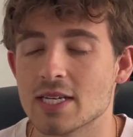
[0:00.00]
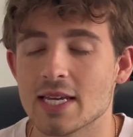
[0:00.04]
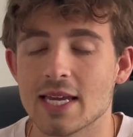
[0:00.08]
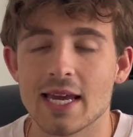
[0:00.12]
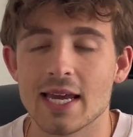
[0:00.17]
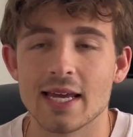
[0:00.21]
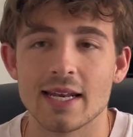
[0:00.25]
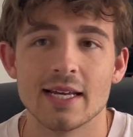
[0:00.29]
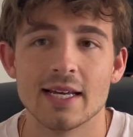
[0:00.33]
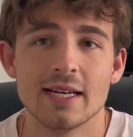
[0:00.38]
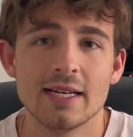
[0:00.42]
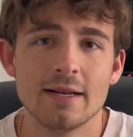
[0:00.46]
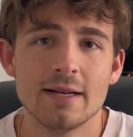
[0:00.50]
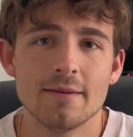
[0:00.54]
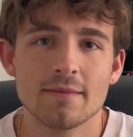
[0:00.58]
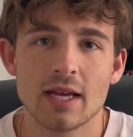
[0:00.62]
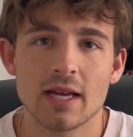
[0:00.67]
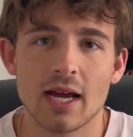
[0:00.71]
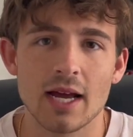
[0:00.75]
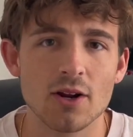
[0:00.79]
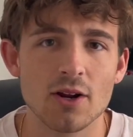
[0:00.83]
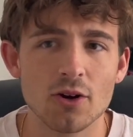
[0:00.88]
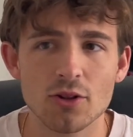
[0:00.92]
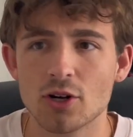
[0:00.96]
And I
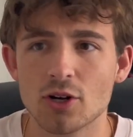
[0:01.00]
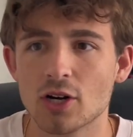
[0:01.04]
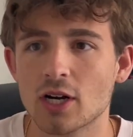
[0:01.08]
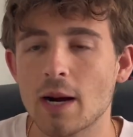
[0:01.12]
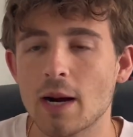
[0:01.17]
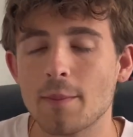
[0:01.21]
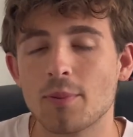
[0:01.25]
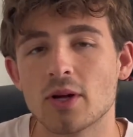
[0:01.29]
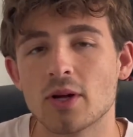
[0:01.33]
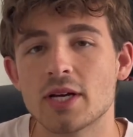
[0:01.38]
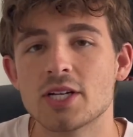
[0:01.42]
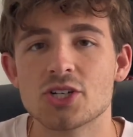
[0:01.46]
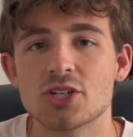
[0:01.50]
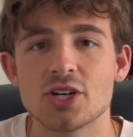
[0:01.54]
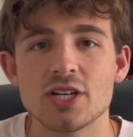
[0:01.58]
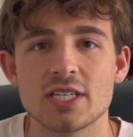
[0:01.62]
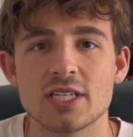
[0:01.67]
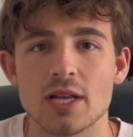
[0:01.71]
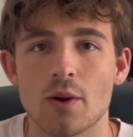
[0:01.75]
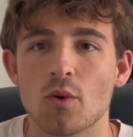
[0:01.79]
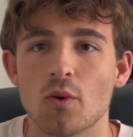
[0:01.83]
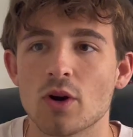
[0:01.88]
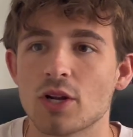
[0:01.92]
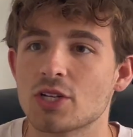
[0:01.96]
know there are a couple injuries and
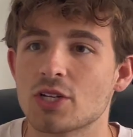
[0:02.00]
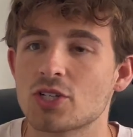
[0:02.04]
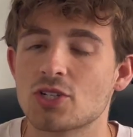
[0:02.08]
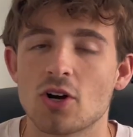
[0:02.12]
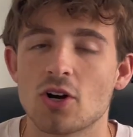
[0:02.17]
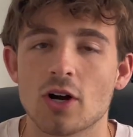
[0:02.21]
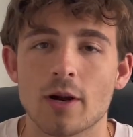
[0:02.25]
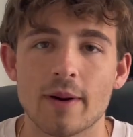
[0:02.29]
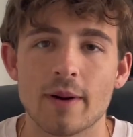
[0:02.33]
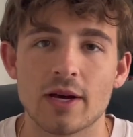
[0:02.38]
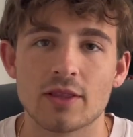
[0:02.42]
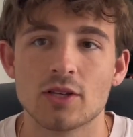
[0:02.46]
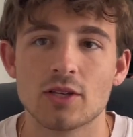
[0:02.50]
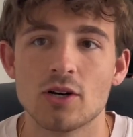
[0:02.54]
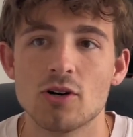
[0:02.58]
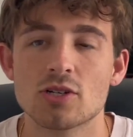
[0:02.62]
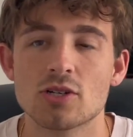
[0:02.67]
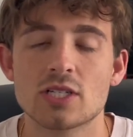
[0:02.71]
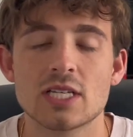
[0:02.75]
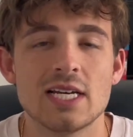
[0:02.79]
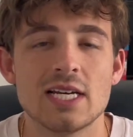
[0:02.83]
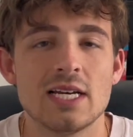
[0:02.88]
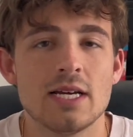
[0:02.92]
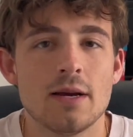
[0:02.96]
I wanted to talk about
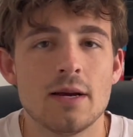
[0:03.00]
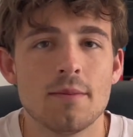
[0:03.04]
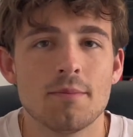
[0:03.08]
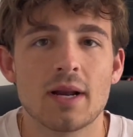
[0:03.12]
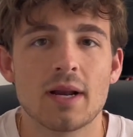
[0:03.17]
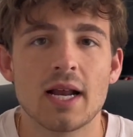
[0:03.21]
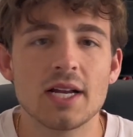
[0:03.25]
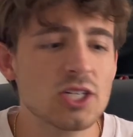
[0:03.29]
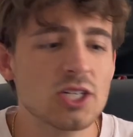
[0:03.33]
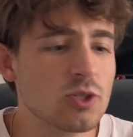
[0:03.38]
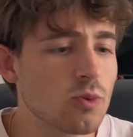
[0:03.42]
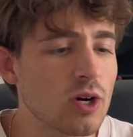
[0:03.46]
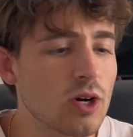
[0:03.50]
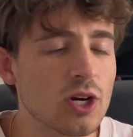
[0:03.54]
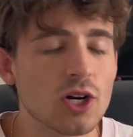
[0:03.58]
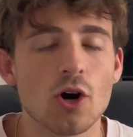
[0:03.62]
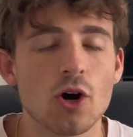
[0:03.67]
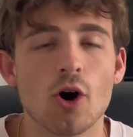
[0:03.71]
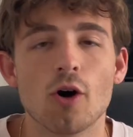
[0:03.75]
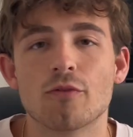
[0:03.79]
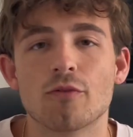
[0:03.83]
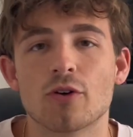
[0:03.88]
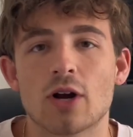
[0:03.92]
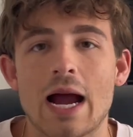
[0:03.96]
those, but I just wanted to go
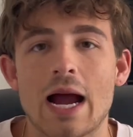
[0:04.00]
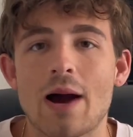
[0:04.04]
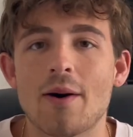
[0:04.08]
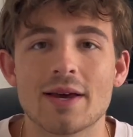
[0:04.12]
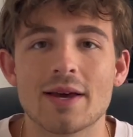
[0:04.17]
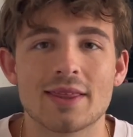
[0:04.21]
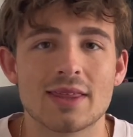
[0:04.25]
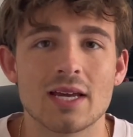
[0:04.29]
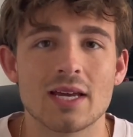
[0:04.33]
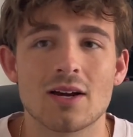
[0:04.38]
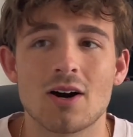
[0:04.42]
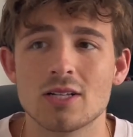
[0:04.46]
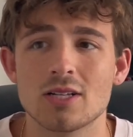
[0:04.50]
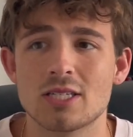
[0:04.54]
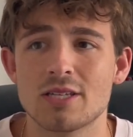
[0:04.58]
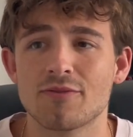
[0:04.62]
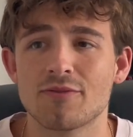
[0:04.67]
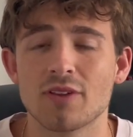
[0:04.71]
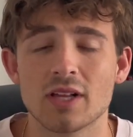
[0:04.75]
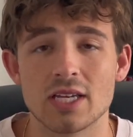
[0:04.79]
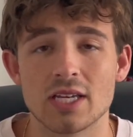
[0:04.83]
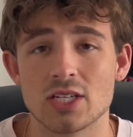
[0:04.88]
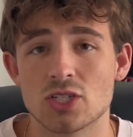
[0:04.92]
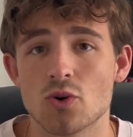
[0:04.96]
over how I think Hansi
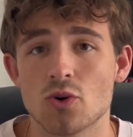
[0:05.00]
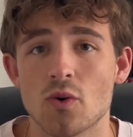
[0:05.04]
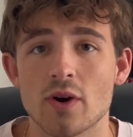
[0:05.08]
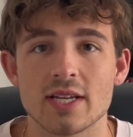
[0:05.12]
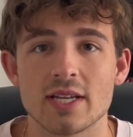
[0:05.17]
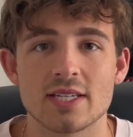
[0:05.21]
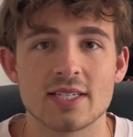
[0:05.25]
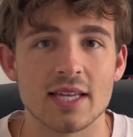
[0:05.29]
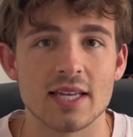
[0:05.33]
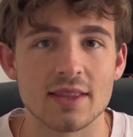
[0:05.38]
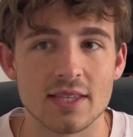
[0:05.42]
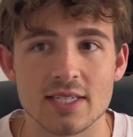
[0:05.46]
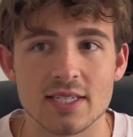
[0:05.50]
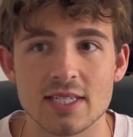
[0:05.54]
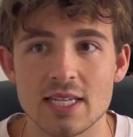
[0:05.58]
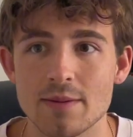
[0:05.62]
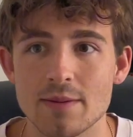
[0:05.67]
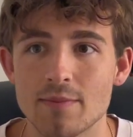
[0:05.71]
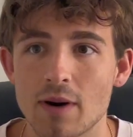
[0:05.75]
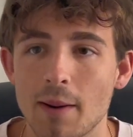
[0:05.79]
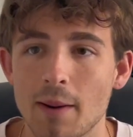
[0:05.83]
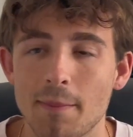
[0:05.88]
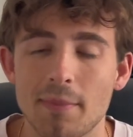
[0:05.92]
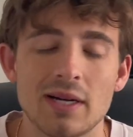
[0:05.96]
Flick is going to set this team
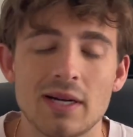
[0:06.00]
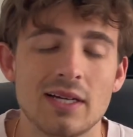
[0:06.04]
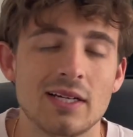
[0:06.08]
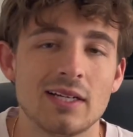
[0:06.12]
up.